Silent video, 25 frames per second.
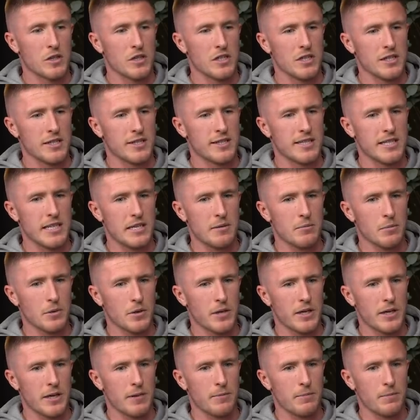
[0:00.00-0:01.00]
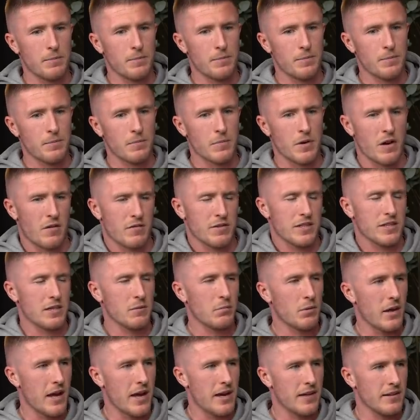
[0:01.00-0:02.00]
your team, but obviously
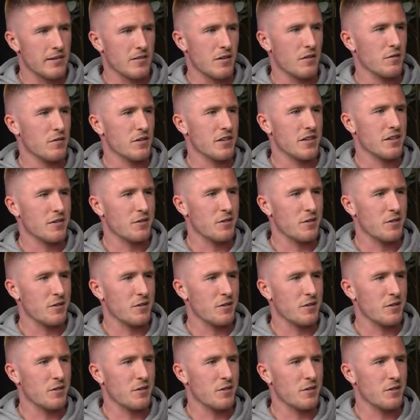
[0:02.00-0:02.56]
playing's obviously